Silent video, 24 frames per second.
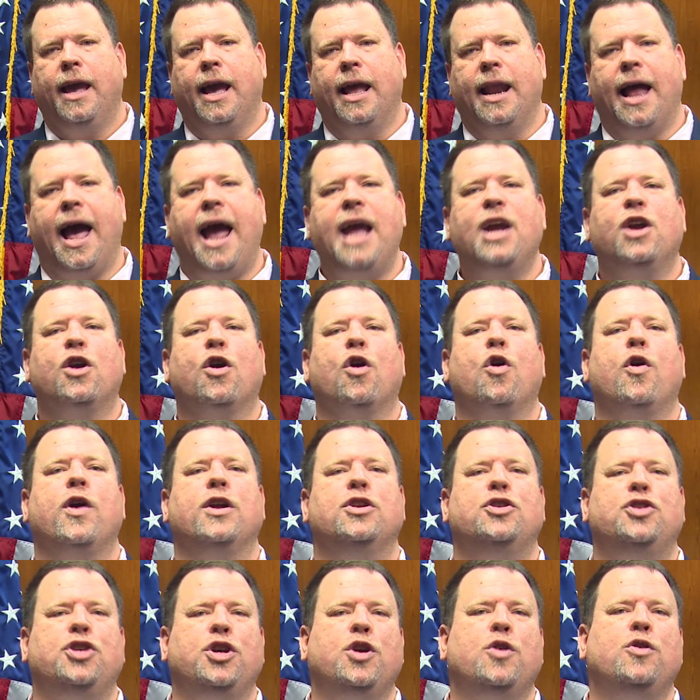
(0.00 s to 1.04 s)
And I
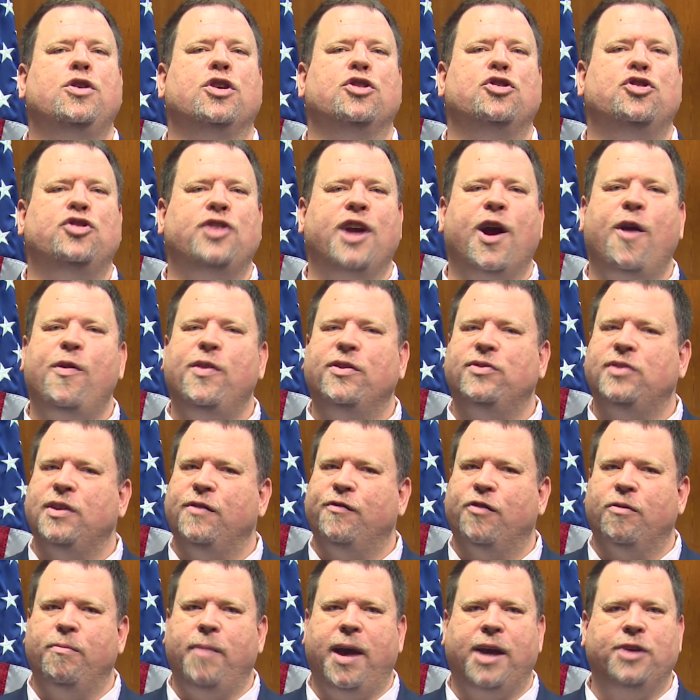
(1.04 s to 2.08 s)
encourage you to share this
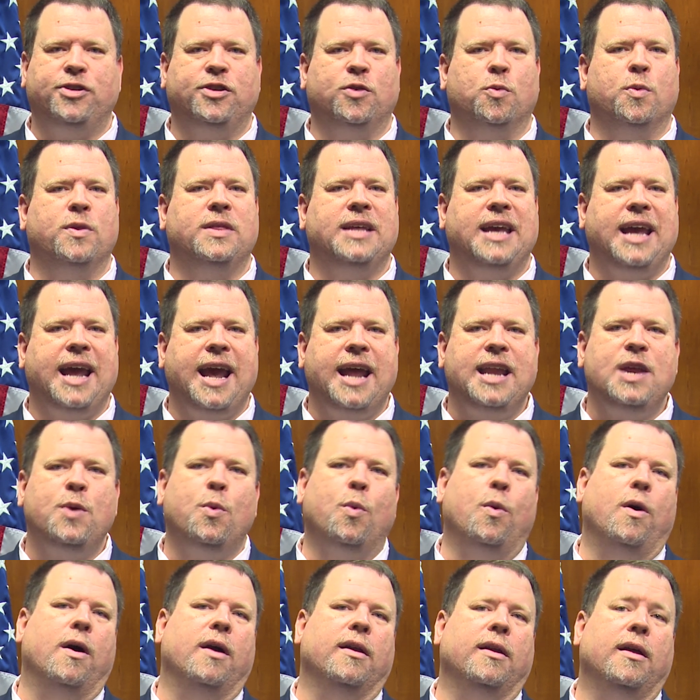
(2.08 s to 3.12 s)
information with
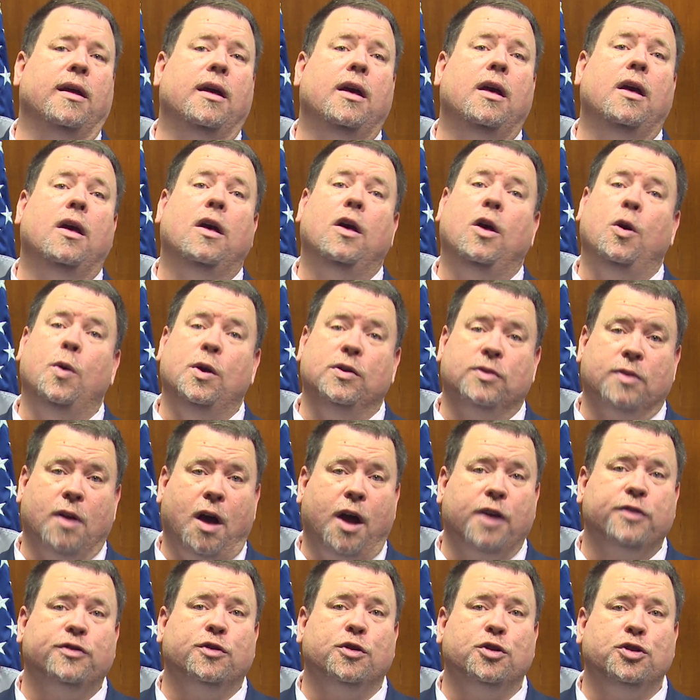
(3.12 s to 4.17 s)
anyone who has
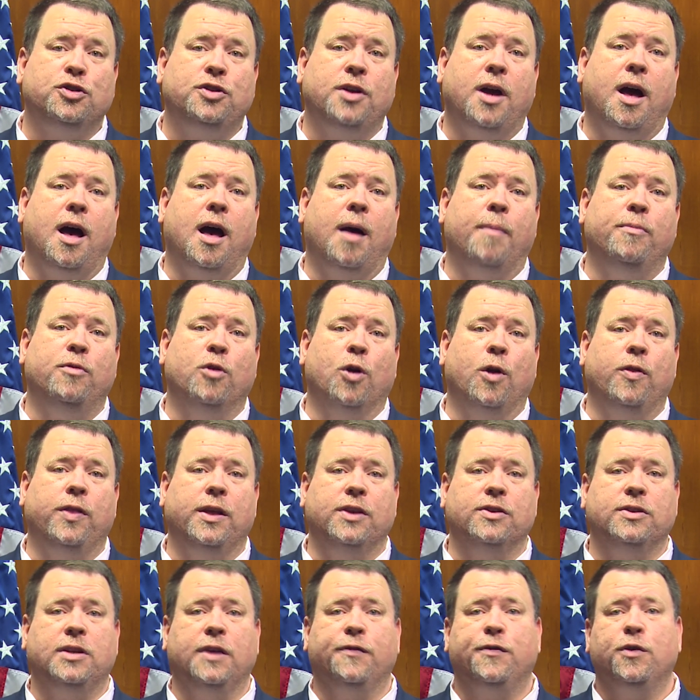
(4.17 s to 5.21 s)
lost their job during
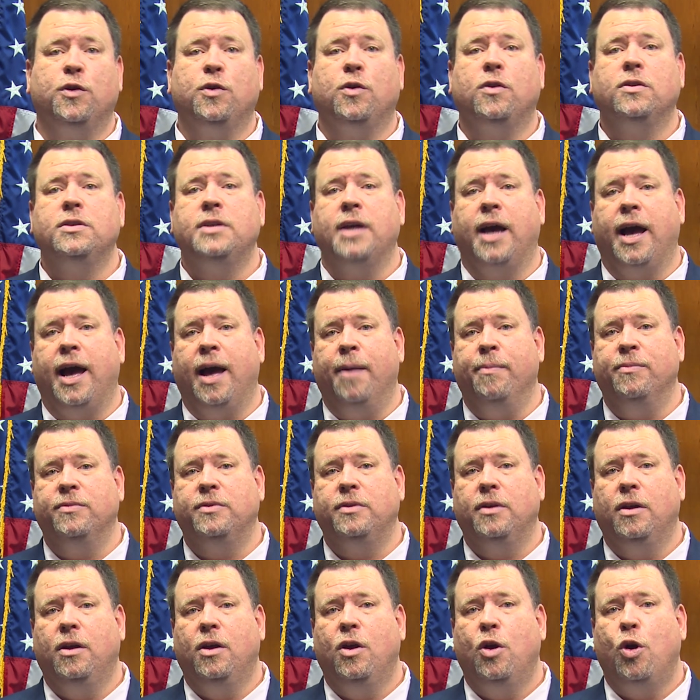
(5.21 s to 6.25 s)
these difficult
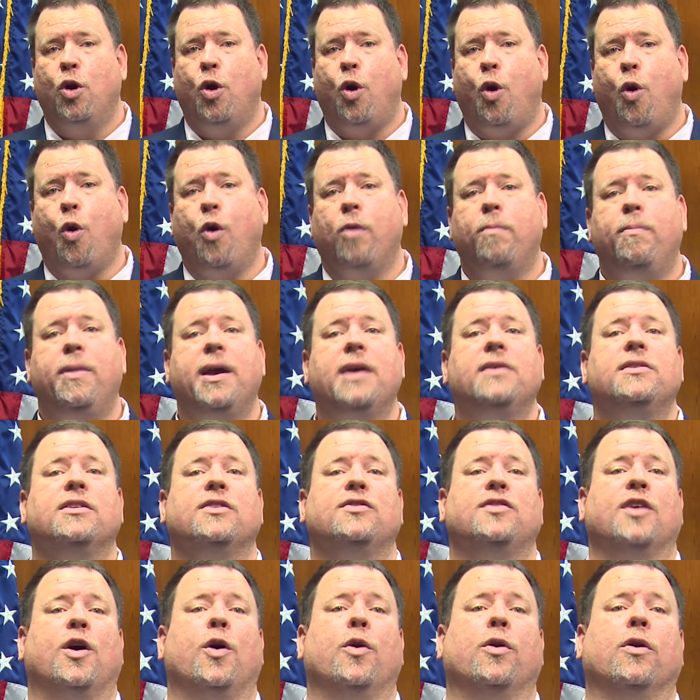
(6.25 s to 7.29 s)
times or a
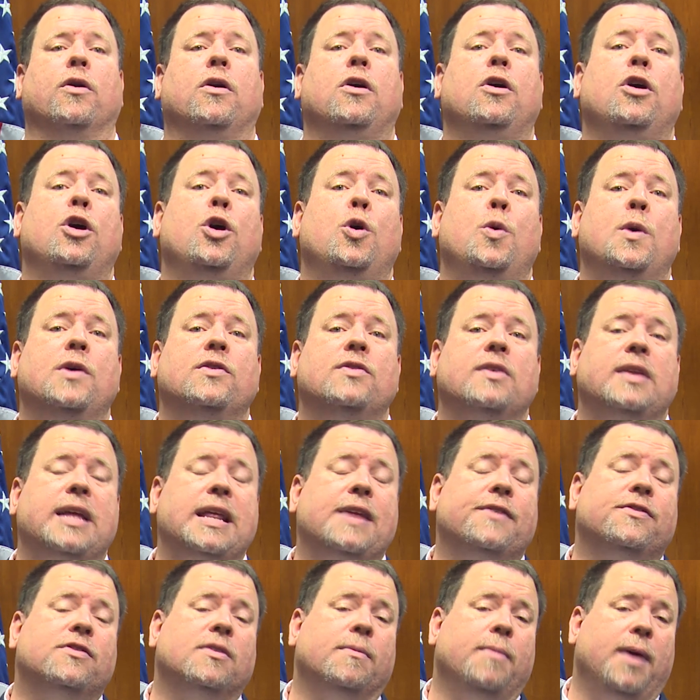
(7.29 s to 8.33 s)
business owner who is in
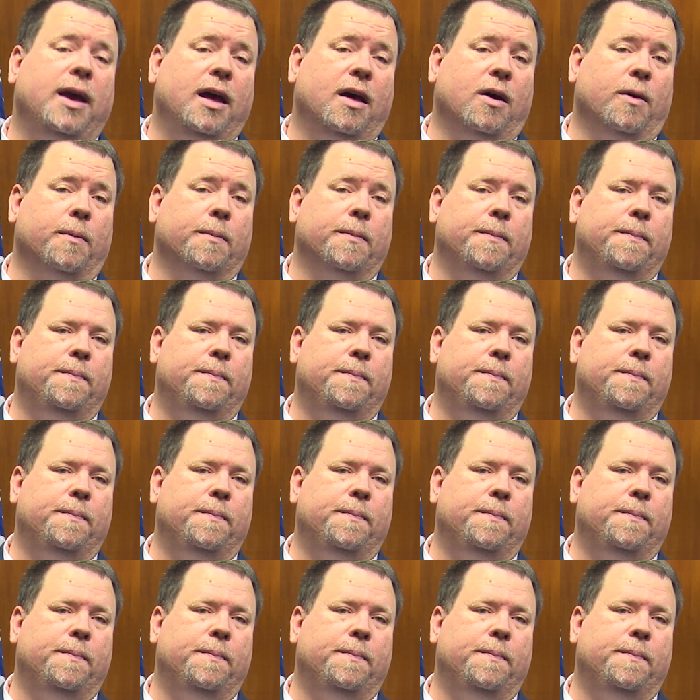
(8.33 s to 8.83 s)
need of some help.